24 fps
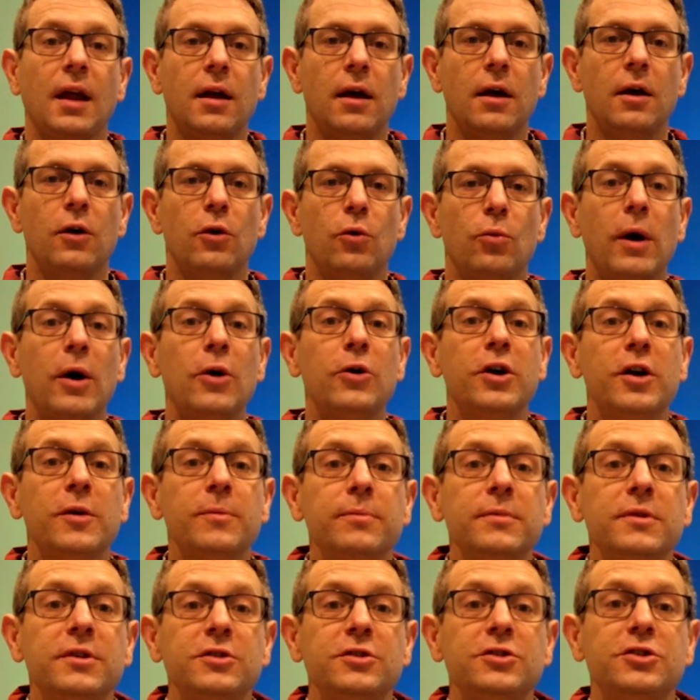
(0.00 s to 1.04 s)
Welcome
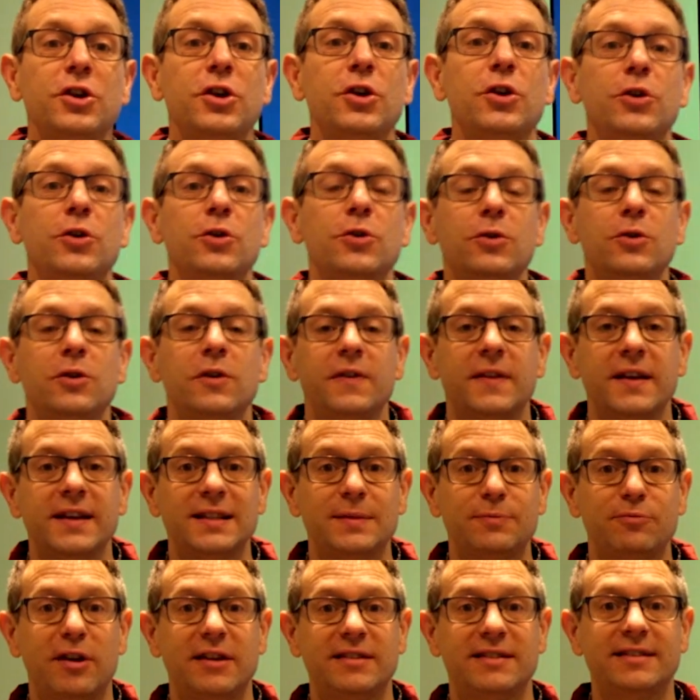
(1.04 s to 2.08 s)
to this
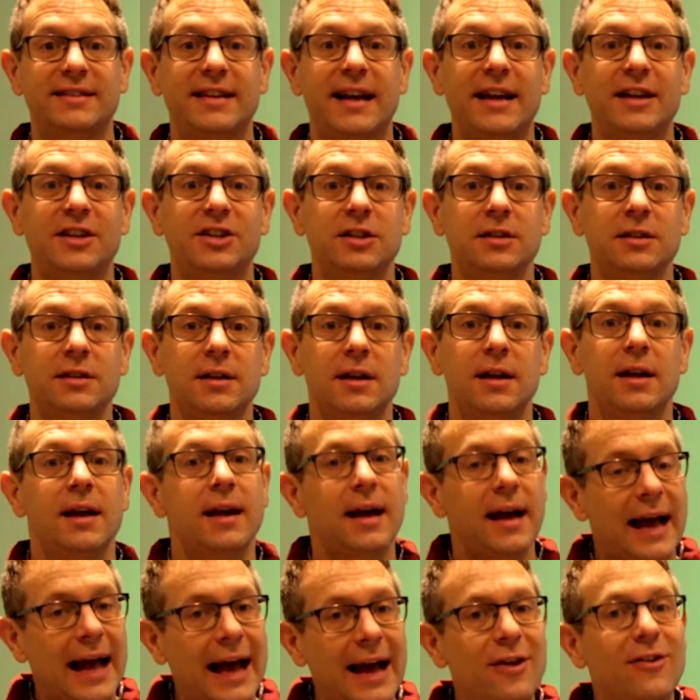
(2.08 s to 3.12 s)
presentation,
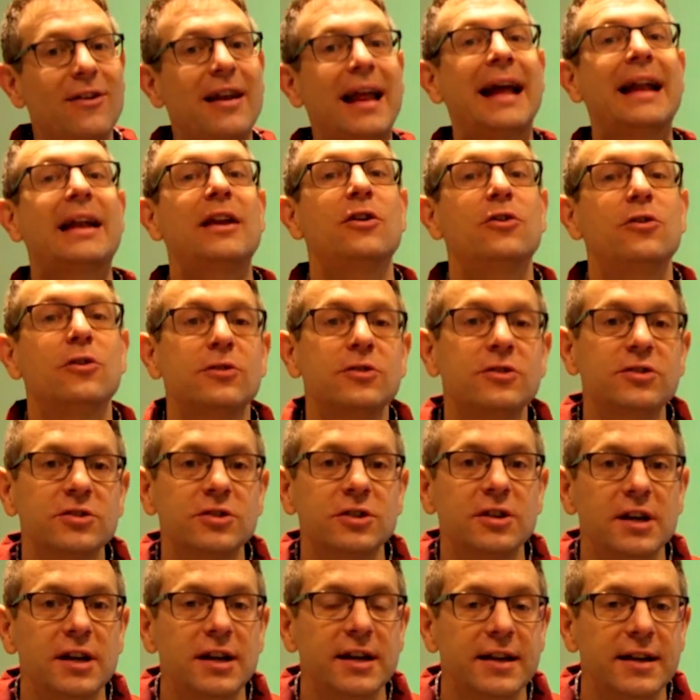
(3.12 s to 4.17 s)
how landlords
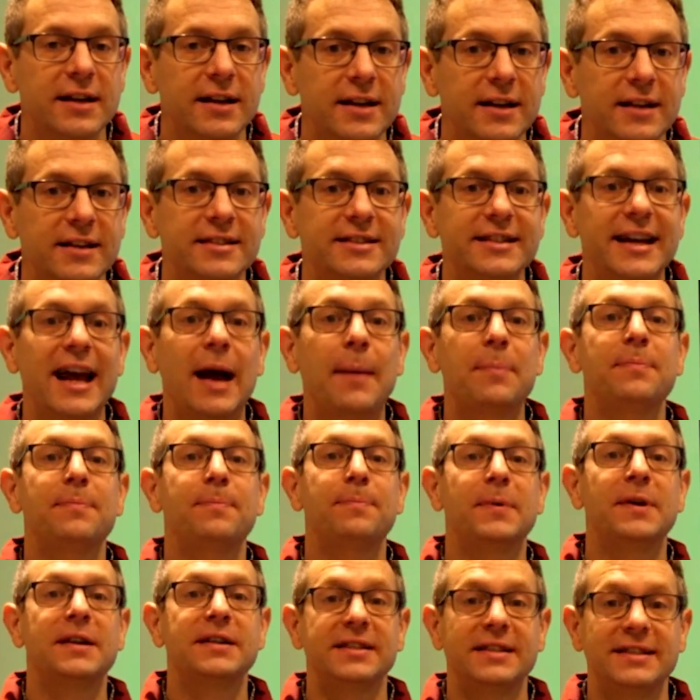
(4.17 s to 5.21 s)
can stay up
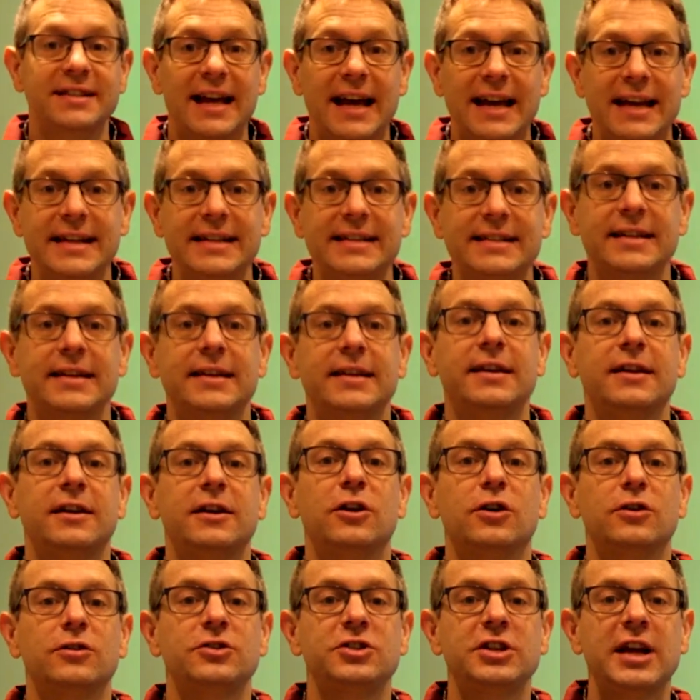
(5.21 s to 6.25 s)
to date on
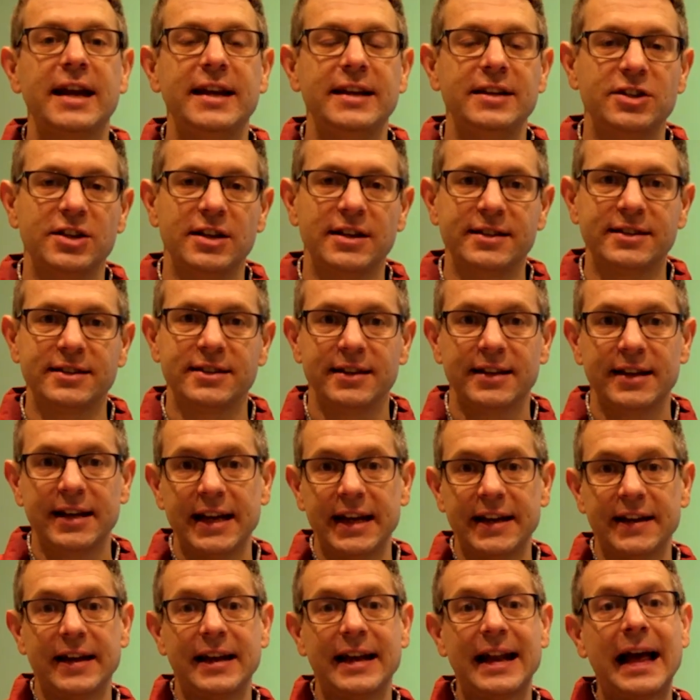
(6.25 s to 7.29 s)
changes in
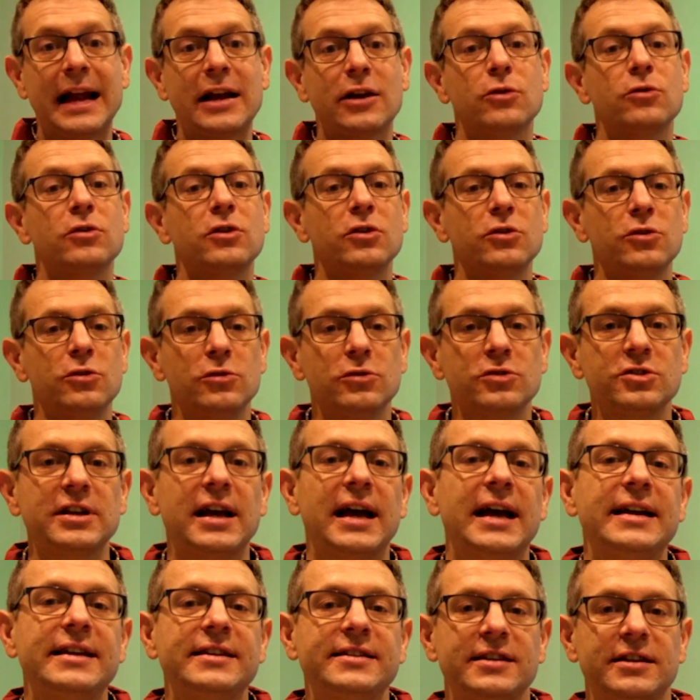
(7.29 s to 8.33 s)
landlord laws
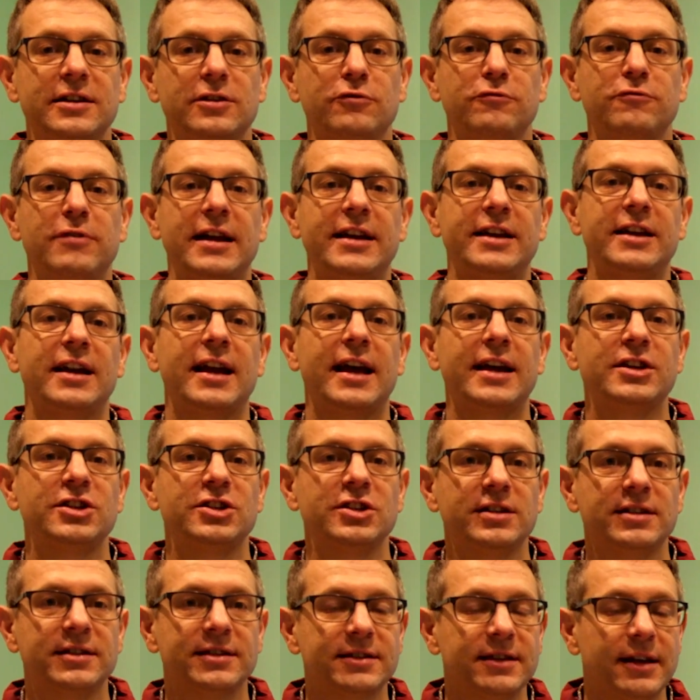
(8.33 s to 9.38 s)
and
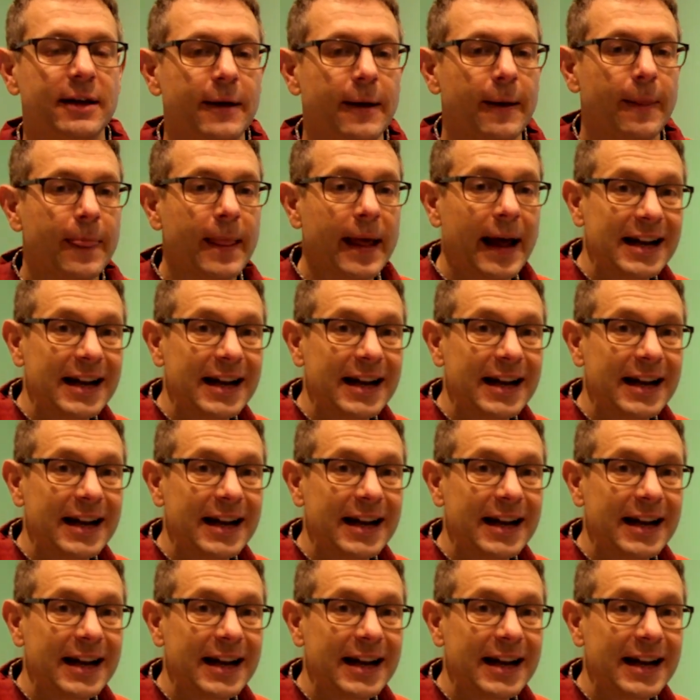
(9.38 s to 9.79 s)
regulations, and